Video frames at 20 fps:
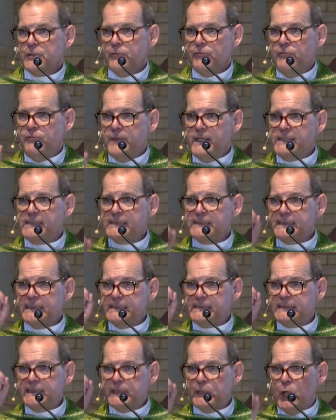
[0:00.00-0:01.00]
This
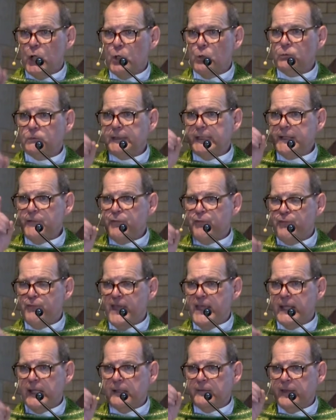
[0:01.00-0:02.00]
is the only
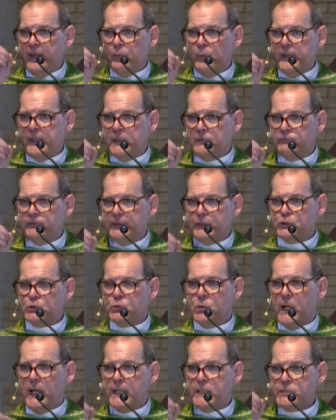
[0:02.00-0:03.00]
thing that we are
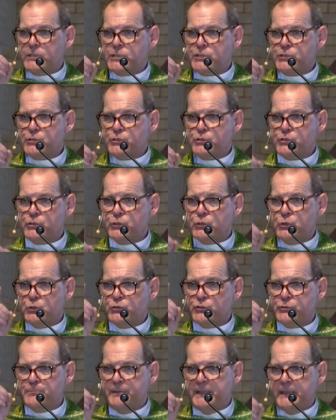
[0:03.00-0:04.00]
required to
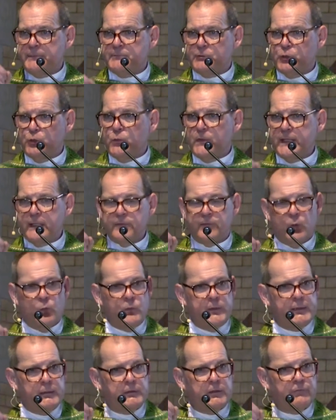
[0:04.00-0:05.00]
do to be doing the
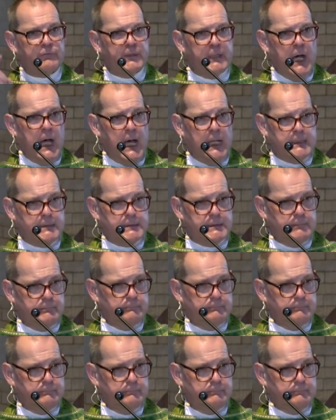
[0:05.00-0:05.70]
will of God.